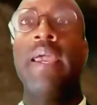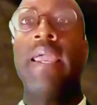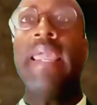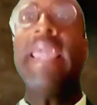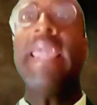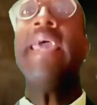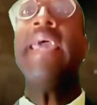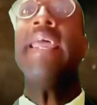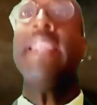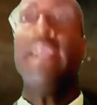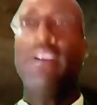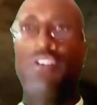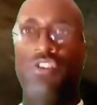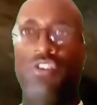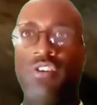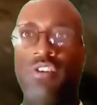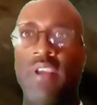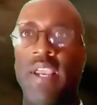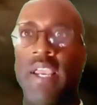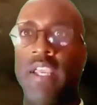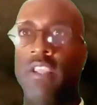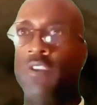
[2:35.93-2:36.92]
in
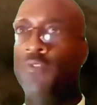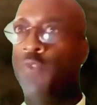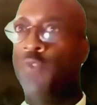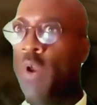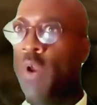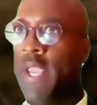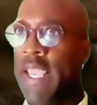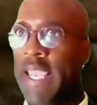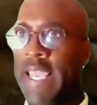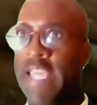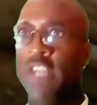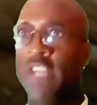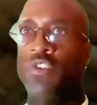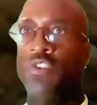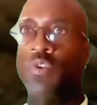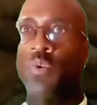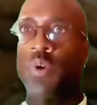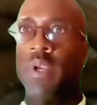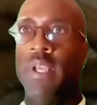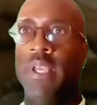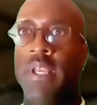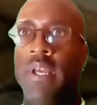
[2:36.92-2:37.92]
exchange for
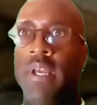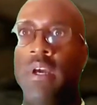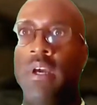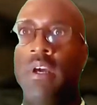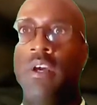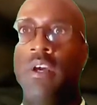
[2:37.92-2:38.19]
entry